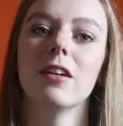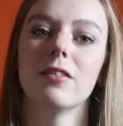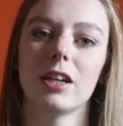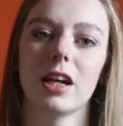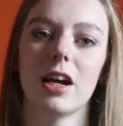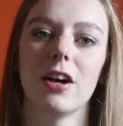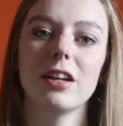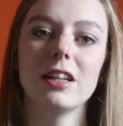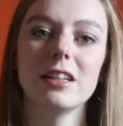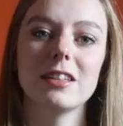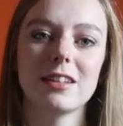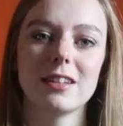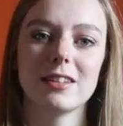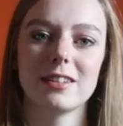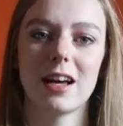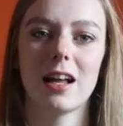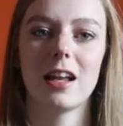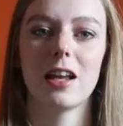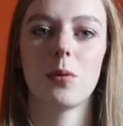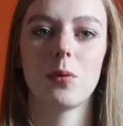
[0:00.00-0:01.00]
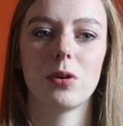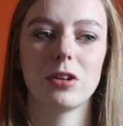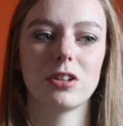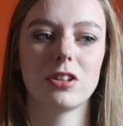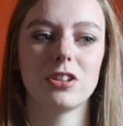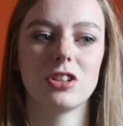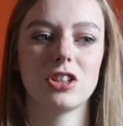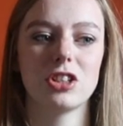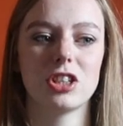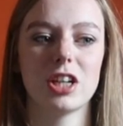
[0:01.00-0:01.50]
The only detail I
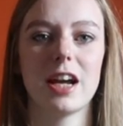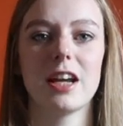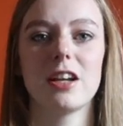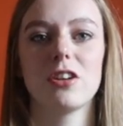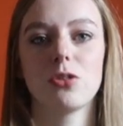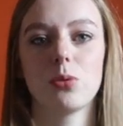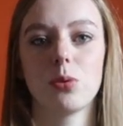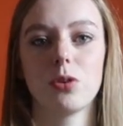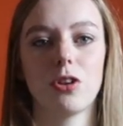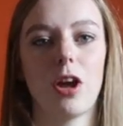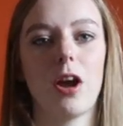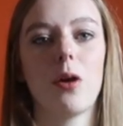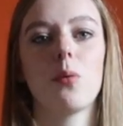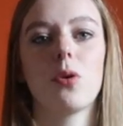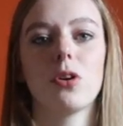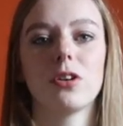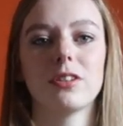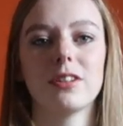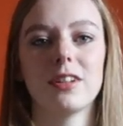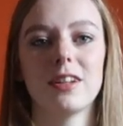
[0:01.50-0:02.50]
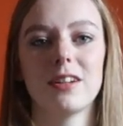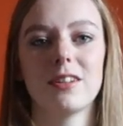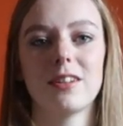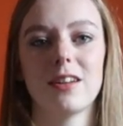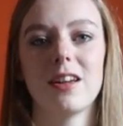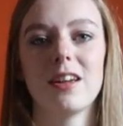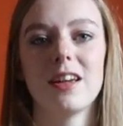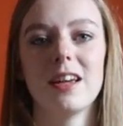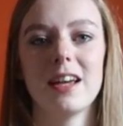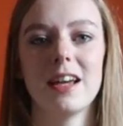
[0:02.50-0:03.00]
wanted to change was I wanted
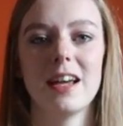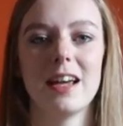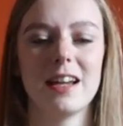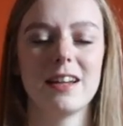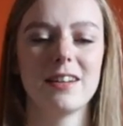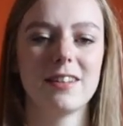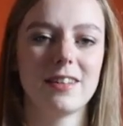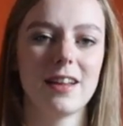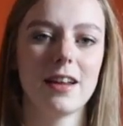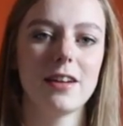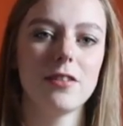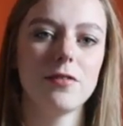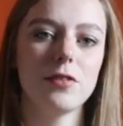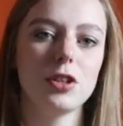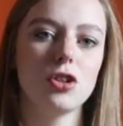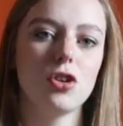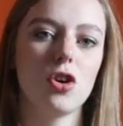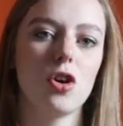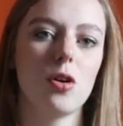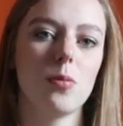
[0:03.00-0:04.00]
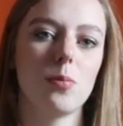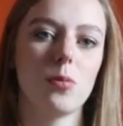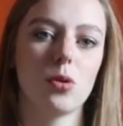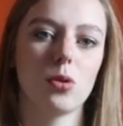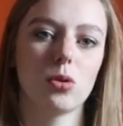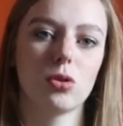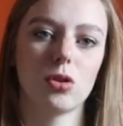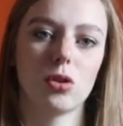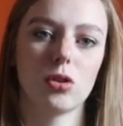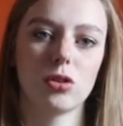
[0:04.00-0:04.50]
instead of a
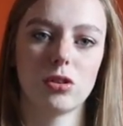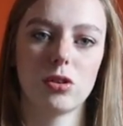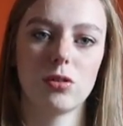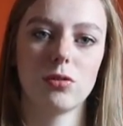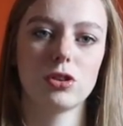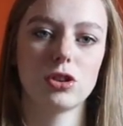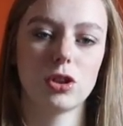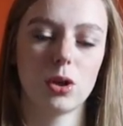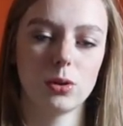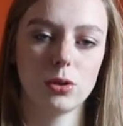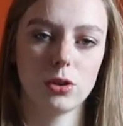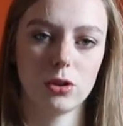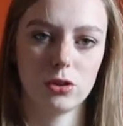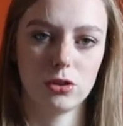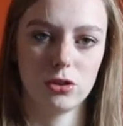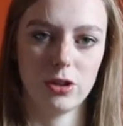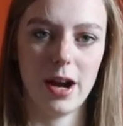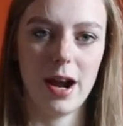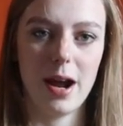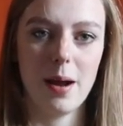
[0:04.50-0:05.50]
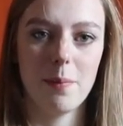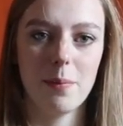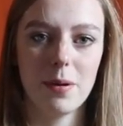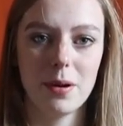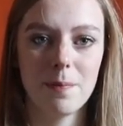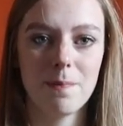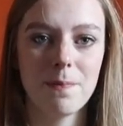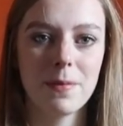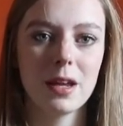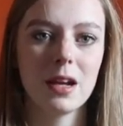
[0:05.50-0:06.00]
normal sort of shoulder strap
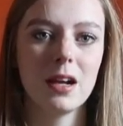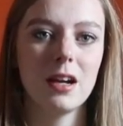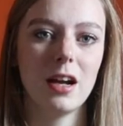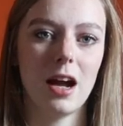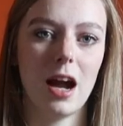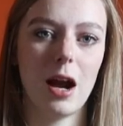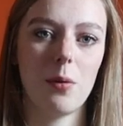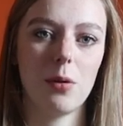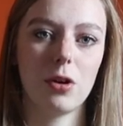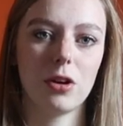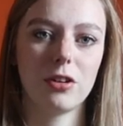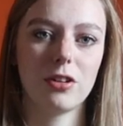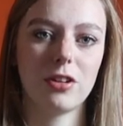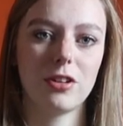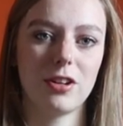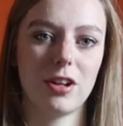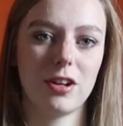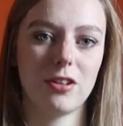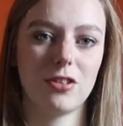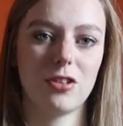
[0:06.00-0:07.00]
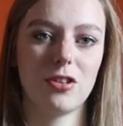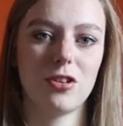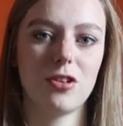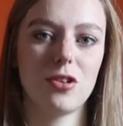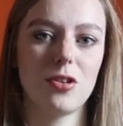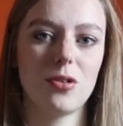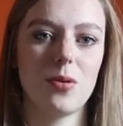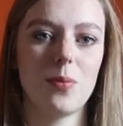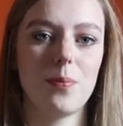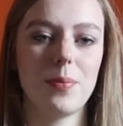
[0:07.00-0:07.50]
I wanted it
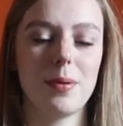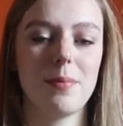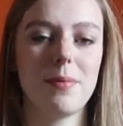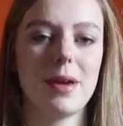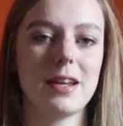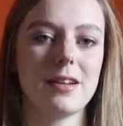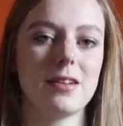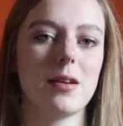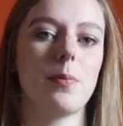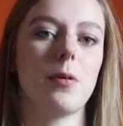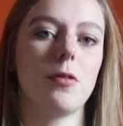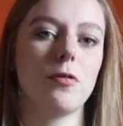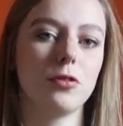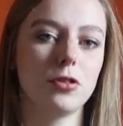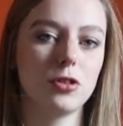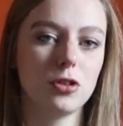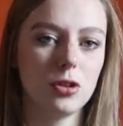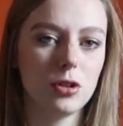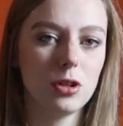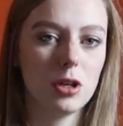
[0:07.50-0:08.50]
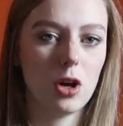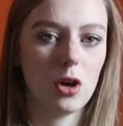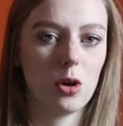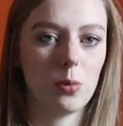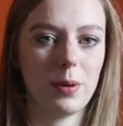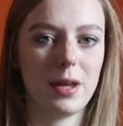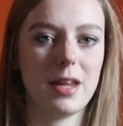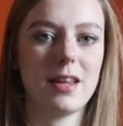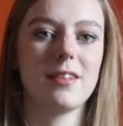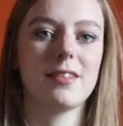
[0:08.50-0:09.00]
to be made up of two
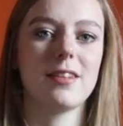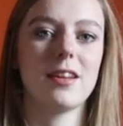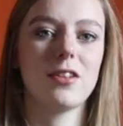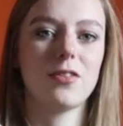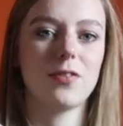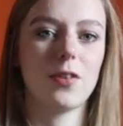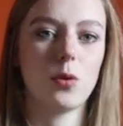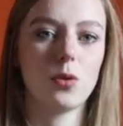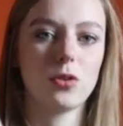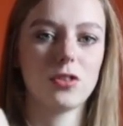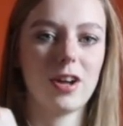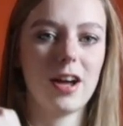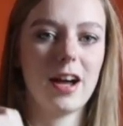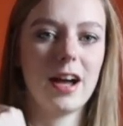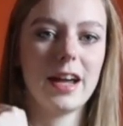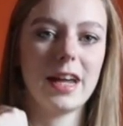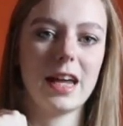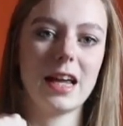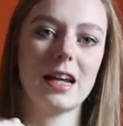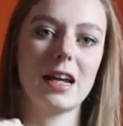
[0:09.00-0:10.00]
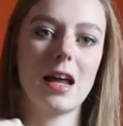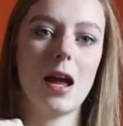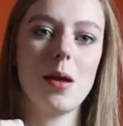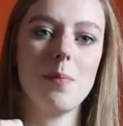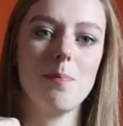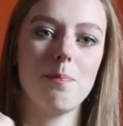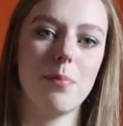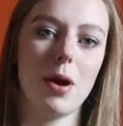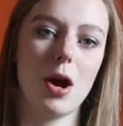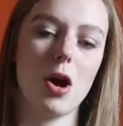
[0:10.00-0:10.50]
long pieces that will tie in
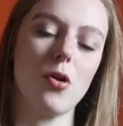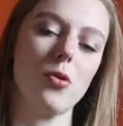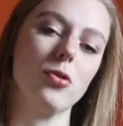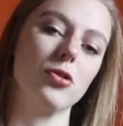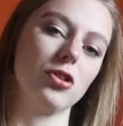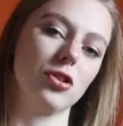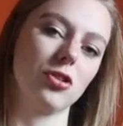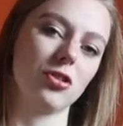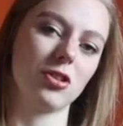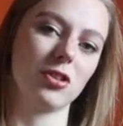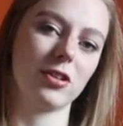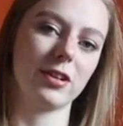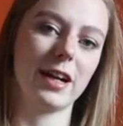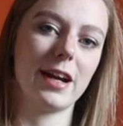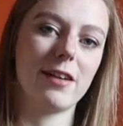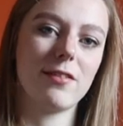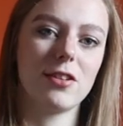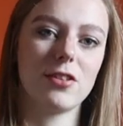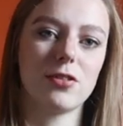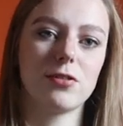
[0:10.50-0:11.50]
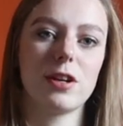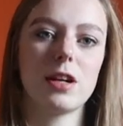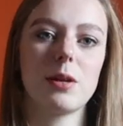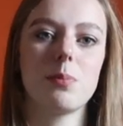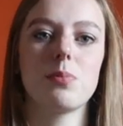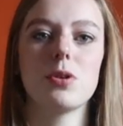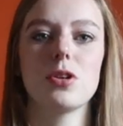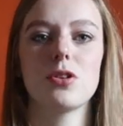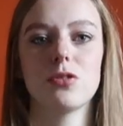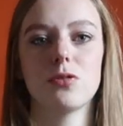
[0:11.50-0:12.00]
a bow just to create these
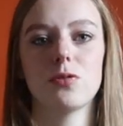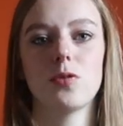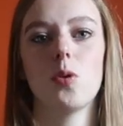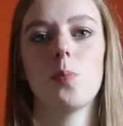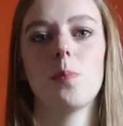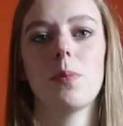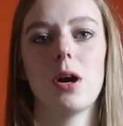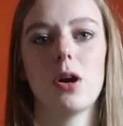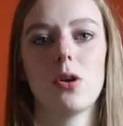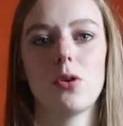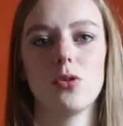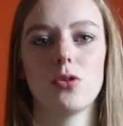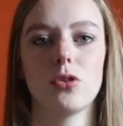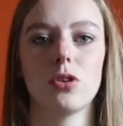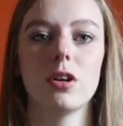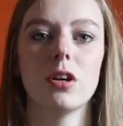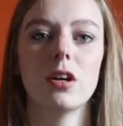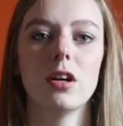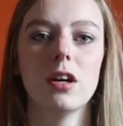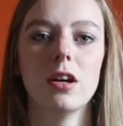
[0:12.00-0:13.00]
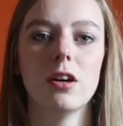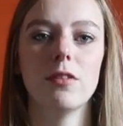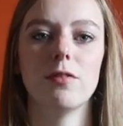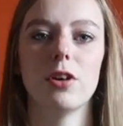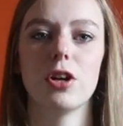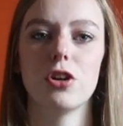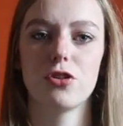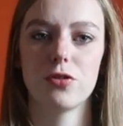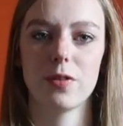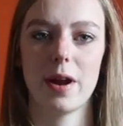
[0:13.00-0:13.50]
really beautiful bows
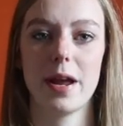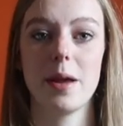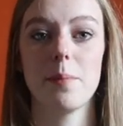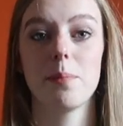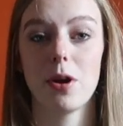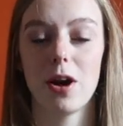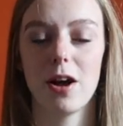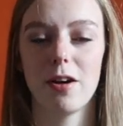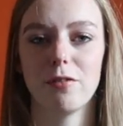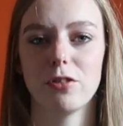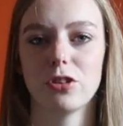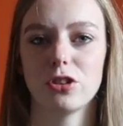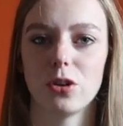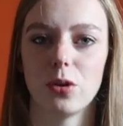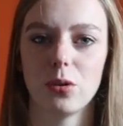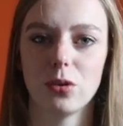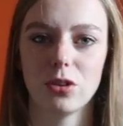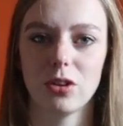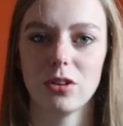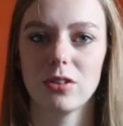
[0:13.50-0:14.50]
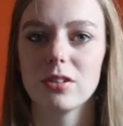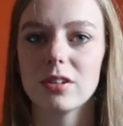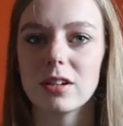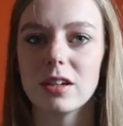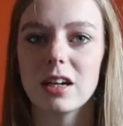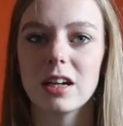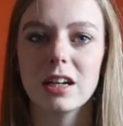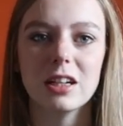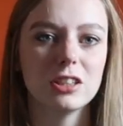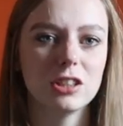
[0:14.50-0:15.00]
that drape up shoulders
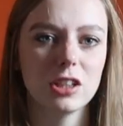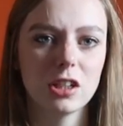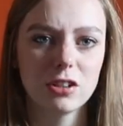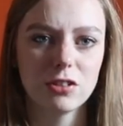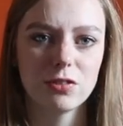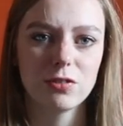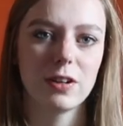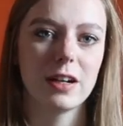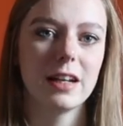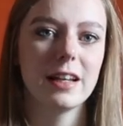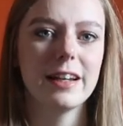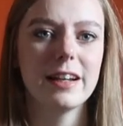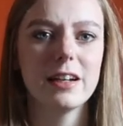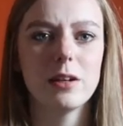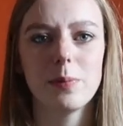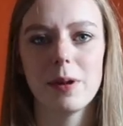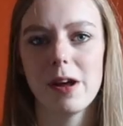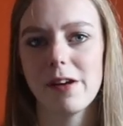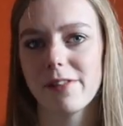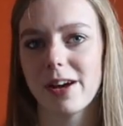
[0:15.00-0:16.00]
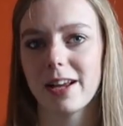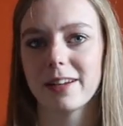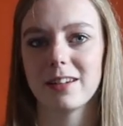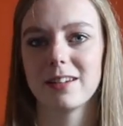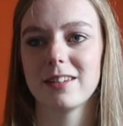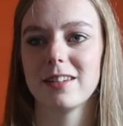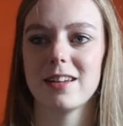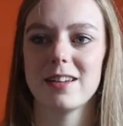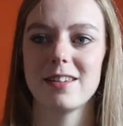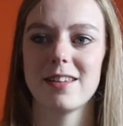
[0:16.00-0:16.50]
just for a little bit of
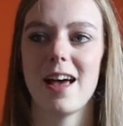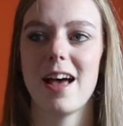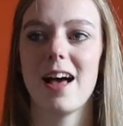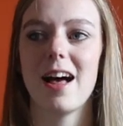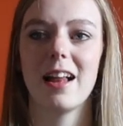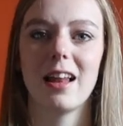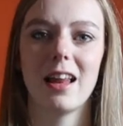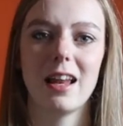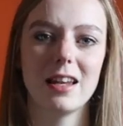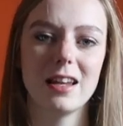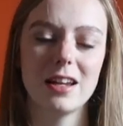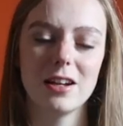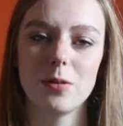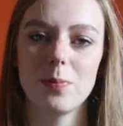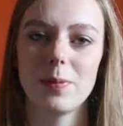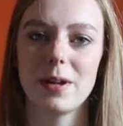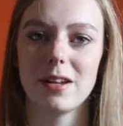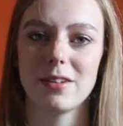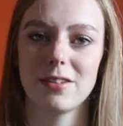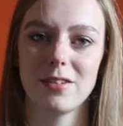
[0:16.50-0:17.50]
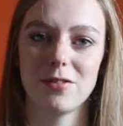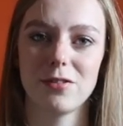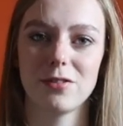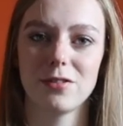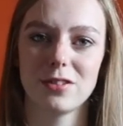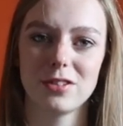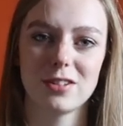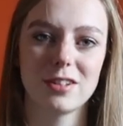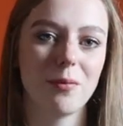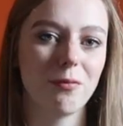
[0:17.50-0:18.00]
added detail, a little bit
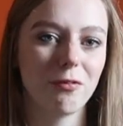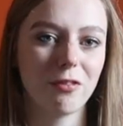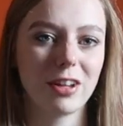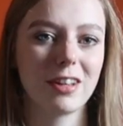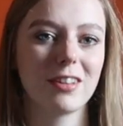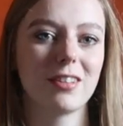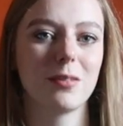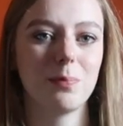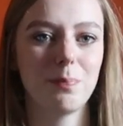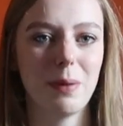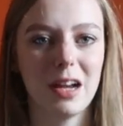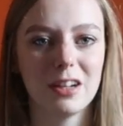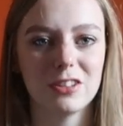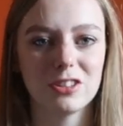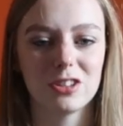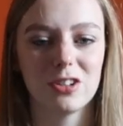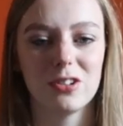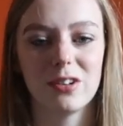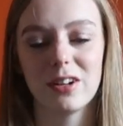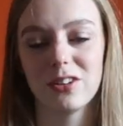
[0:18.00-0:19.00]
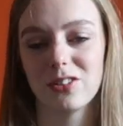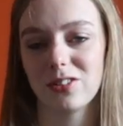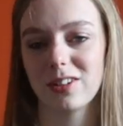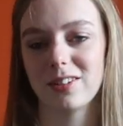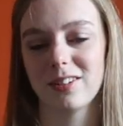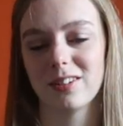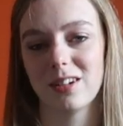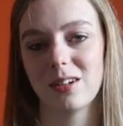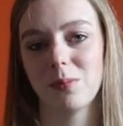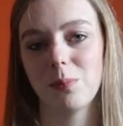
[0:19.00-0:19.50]
of something special as
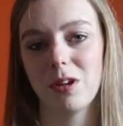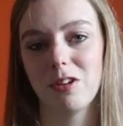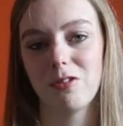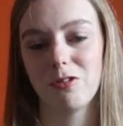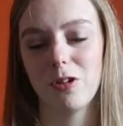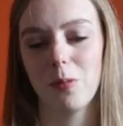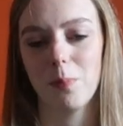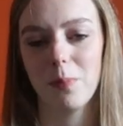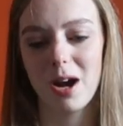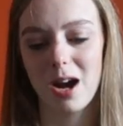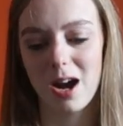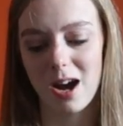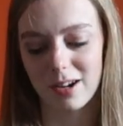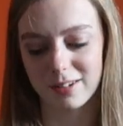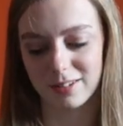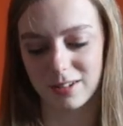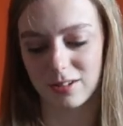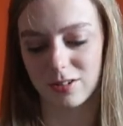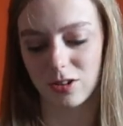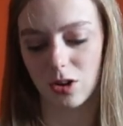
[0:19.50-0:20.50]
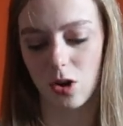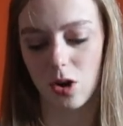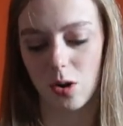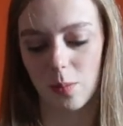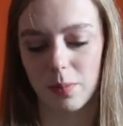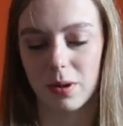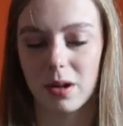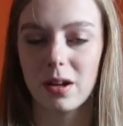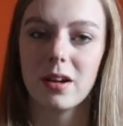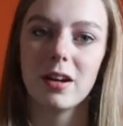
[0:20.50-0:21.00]
this is going to be for a party
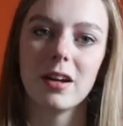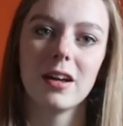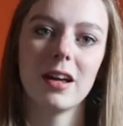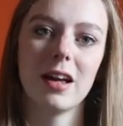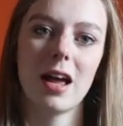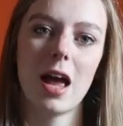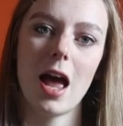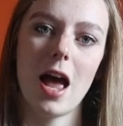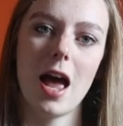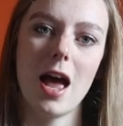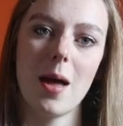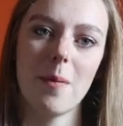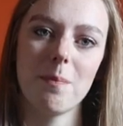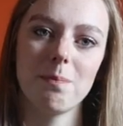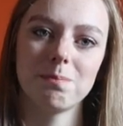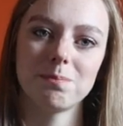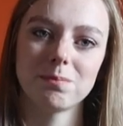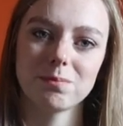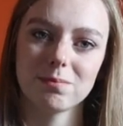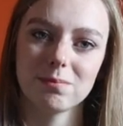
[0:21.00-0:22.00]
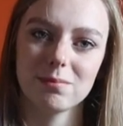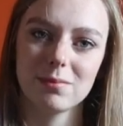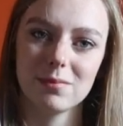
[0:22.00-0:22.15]
top. Um,